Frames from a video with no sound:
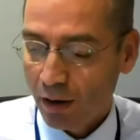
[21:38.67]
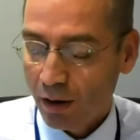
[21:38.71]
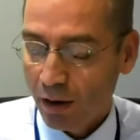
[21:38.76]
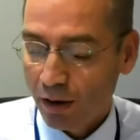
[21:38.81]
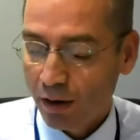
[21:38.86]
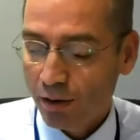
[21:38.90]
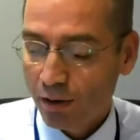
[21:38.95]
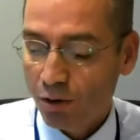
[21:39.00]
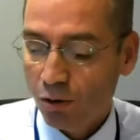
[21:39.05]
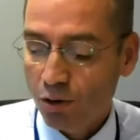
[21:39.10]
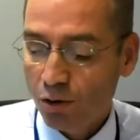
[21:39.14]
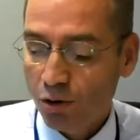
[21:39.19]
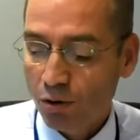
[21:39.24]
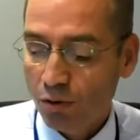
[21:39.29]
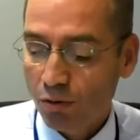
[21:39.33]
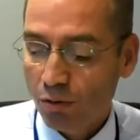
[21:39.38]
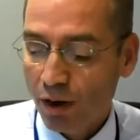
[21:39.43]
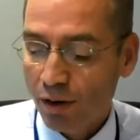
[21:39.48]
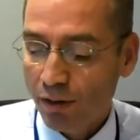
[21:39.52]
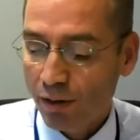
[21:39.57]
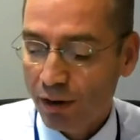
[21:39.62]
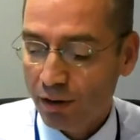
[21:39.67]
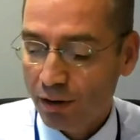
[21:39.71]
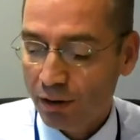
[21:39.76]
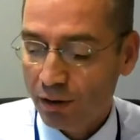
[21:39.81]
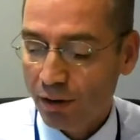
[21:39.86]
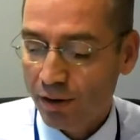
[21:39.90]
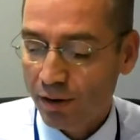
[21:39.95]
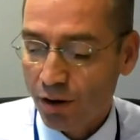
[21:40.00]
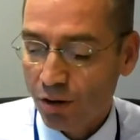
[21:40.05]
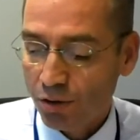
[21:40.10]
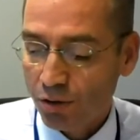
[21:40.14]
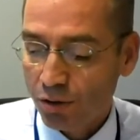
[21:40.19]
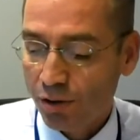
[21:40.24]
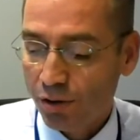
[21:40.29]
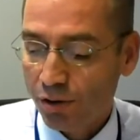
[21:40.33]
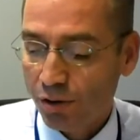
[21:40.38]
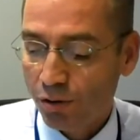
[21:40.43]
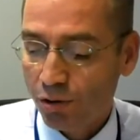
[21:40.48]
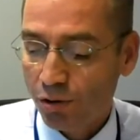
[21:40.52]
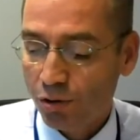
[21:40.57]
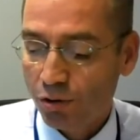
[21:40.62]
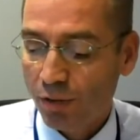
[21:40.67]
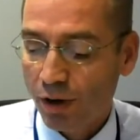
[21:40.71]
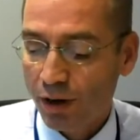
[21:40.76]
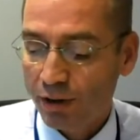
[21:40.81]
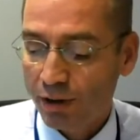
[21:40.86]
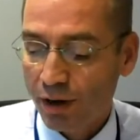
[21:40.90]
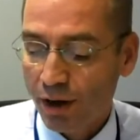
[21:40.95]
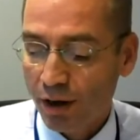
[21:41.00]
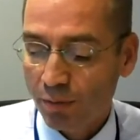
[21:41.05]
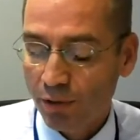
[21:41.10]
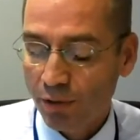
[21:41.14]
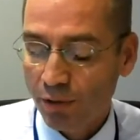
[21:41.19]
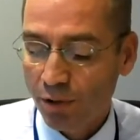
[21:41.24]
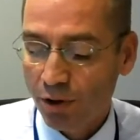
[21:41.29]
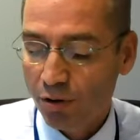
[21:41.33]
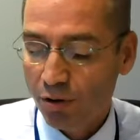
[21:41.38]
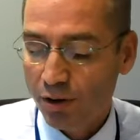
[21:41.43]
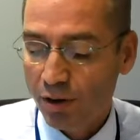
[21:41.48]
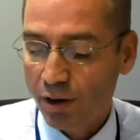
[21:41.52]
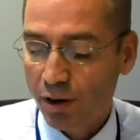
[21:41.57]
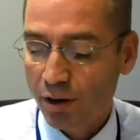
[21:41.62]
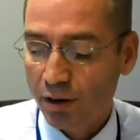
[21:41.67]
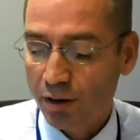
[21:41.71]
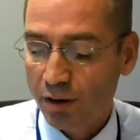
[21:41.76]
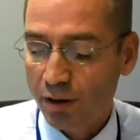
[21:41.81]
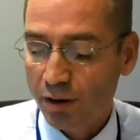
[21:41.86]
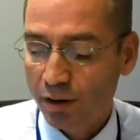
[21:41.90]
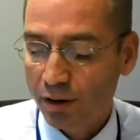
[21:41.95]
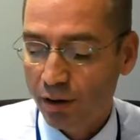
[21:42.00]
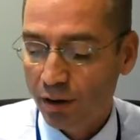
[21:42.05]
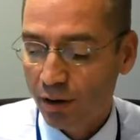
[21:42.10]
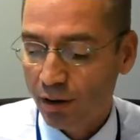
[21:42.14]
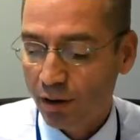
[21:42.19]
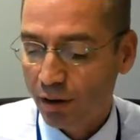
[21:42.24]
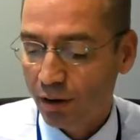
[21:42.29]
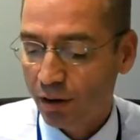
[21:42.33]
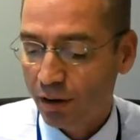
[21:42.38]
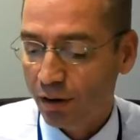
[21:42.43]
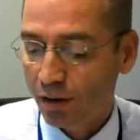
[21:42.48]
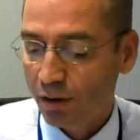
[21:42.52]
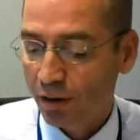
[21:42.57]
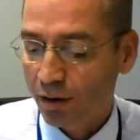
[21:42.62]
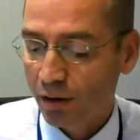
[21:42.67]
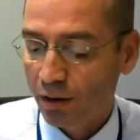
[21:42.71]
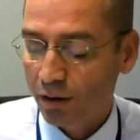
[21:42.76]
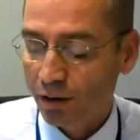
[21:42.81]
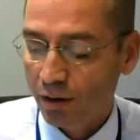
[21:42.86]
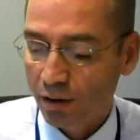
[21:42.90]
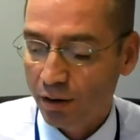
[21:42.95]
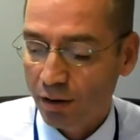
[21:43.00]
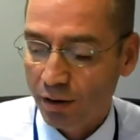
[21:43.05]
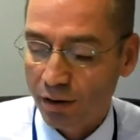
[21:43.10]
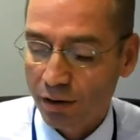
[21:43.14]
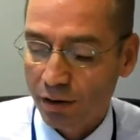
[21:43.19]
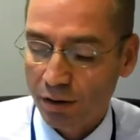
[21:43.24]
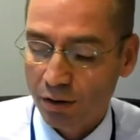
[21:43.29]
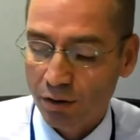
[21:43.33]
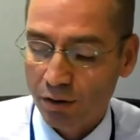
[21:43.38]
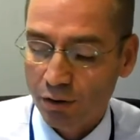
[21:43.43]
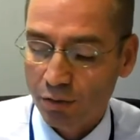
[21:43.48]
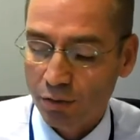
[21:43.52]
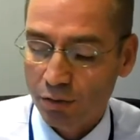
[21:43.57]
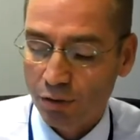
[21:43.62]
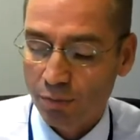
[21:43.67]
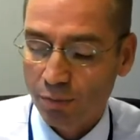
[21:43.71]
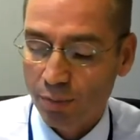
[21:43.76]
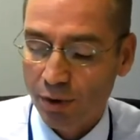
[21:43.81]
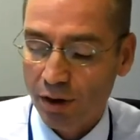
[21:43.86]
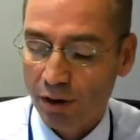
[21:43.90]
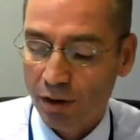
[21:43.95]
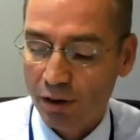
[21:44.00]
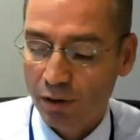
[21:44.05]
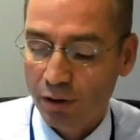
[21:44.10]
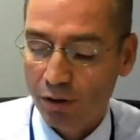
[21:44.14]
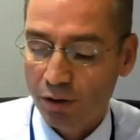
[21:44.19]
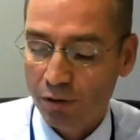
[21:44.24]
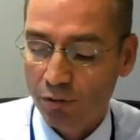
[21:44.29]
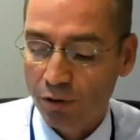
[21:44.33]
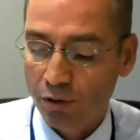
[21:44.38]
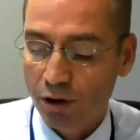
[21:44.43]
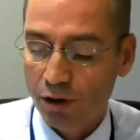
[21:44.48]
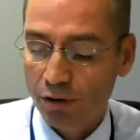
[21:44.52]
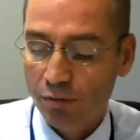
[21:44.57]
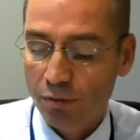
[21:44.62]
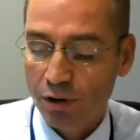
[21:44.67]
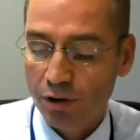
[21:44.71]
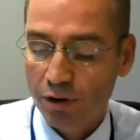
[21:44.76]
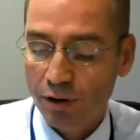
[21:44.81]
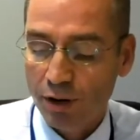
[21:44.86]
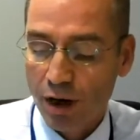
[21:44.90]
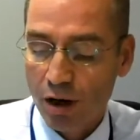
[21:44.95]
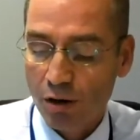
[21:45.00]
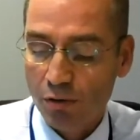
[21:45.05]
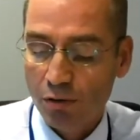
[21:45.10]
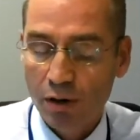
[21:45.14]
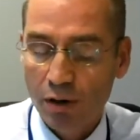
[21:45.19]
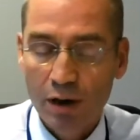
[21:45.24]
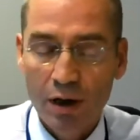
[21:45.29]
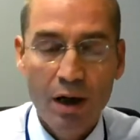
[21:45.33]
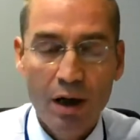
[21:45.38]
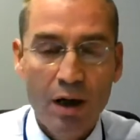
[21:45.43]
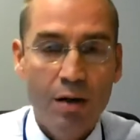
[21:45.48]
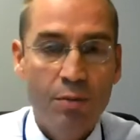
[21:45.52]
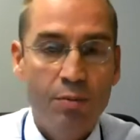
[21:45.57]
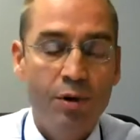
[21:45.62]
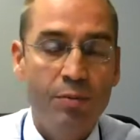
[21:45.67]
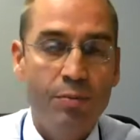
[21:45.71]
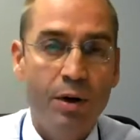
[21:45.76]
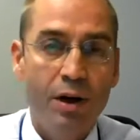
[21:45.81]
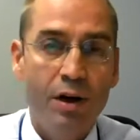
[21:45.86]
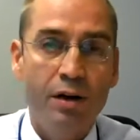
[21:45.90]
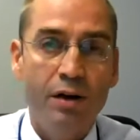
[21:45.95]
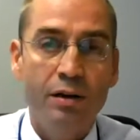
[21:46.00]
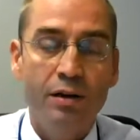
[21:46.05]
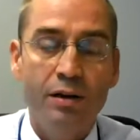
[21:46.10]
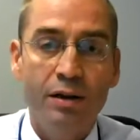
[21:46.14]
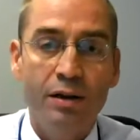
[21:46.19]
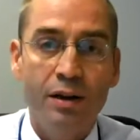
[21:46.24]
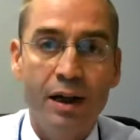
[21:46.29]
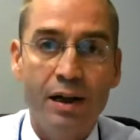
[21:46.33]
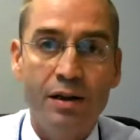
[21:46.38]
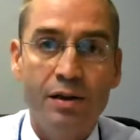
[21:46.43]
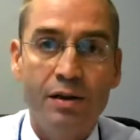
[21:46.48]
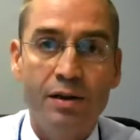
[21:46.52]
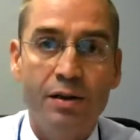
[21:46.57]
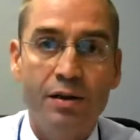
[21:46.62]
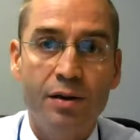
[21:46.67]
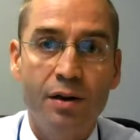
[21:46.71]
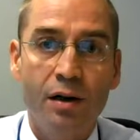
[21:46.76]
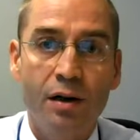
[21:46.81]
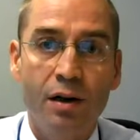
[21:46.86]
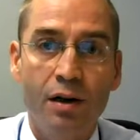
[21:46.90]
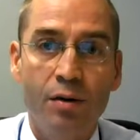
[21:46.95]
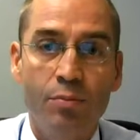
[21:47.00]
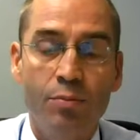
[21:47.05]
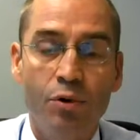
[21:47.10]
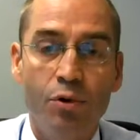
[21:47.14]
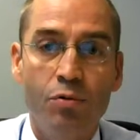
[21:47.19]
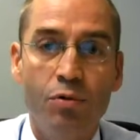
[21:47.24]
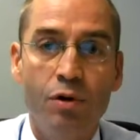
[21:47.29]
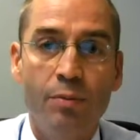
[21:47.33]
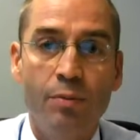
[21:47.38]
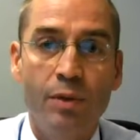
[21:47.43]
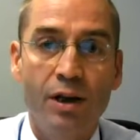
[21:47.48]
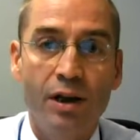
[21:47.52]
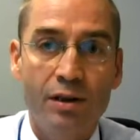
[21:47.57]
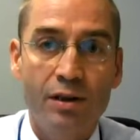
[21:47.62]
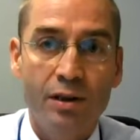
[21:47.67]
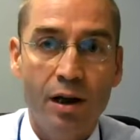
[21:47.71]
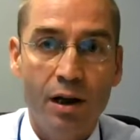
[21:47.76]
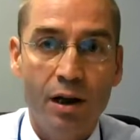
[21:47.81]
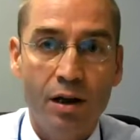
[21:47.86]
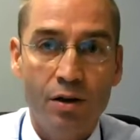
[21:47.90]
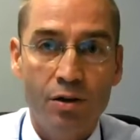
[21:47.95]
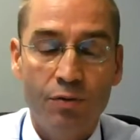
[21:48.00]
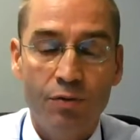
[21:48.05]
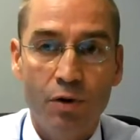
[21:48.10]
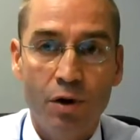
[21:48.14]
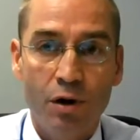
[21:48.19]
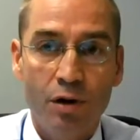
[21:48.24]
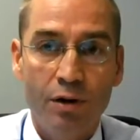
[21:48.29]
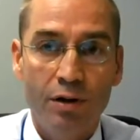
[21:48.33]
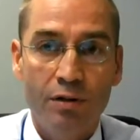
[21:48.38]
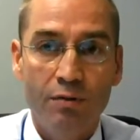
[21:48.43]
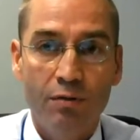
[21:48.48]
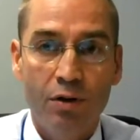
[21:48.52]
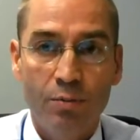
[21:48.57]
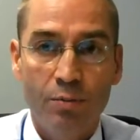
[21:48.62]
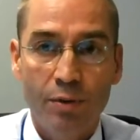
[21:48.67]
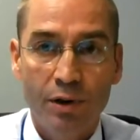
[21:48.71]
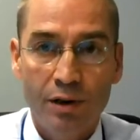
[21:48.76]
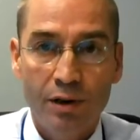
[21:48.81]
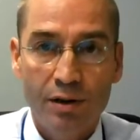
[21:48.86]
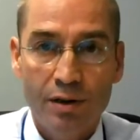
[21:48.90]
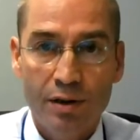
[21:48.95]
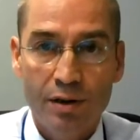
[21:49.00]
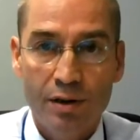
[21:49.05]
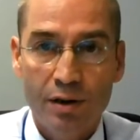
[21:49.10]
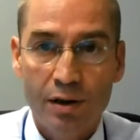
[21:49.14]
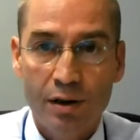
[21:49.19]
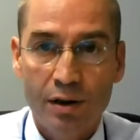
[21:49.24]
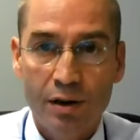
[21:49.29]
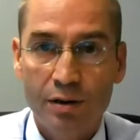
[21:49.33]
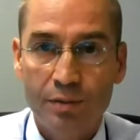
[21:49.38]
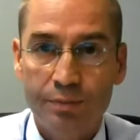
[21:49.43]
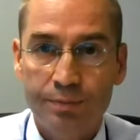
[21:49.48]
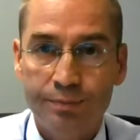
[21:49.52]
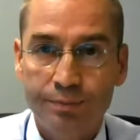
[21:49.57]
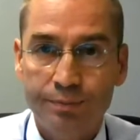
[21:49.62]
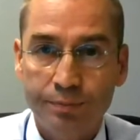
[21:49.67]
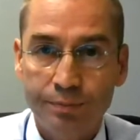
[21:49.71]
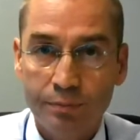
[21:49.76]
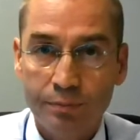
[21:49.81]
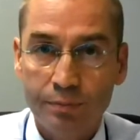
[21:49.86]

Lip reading: It's also, I think, the discussion is also quite timely because here in the European Union, we are now preparing the next programming stage for our development assistance,